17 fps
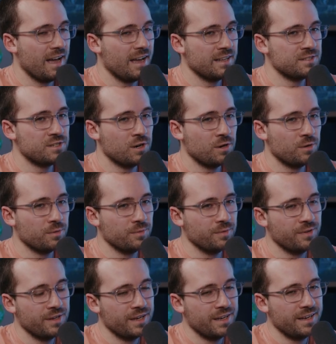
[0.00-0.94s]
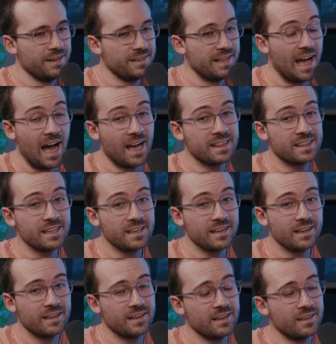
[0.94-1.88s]
And I
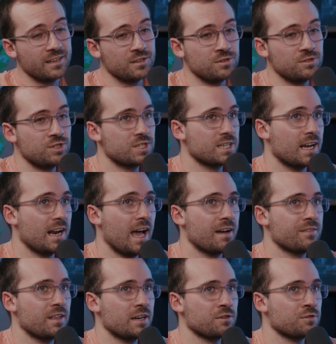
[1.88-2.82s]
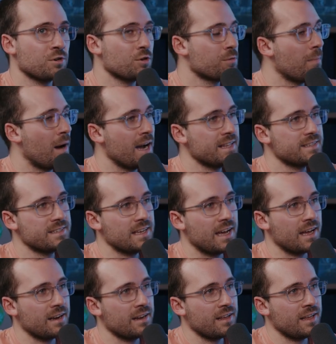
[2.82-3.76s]
think you just got to have that growth
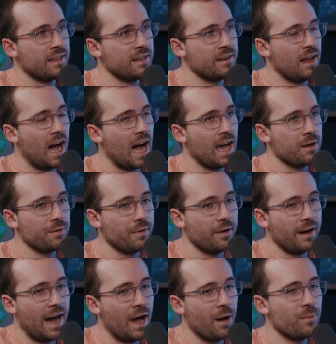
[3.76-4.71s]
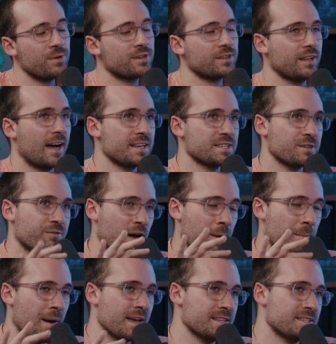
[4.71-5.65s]
mindset. And I would
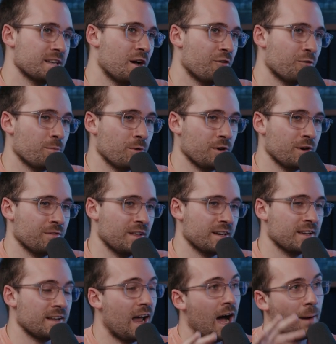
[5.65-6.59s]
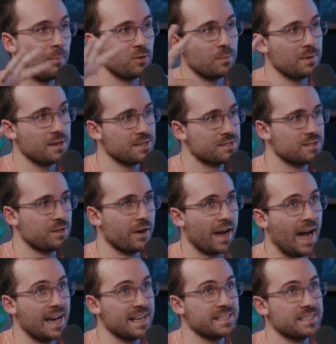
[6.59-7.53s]
classify myself more of like an optimist. So
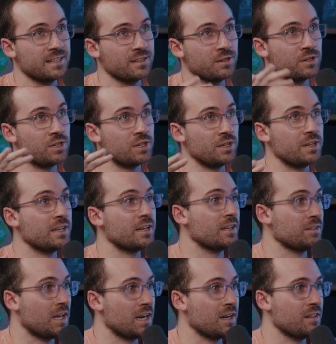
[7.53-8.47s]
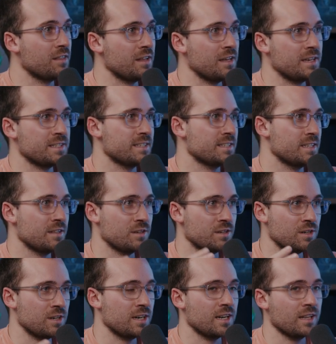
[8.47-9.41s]
I see the good in a lot of things. I see the
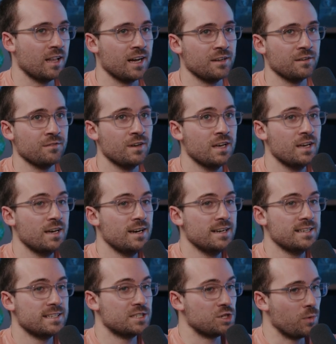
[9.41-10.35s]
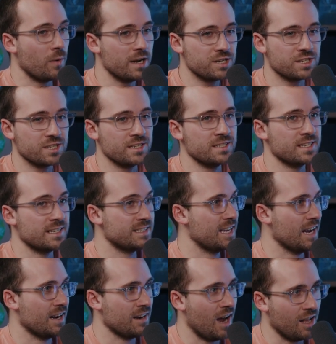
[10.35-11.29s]
good in a lot of situations and
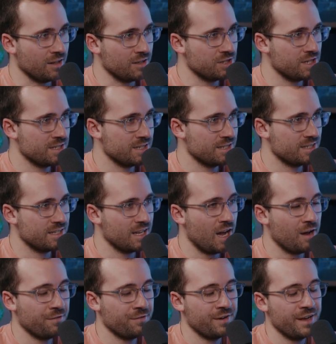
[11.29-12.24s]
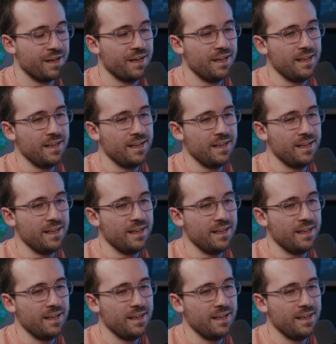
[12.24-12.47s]
technologies and stuff.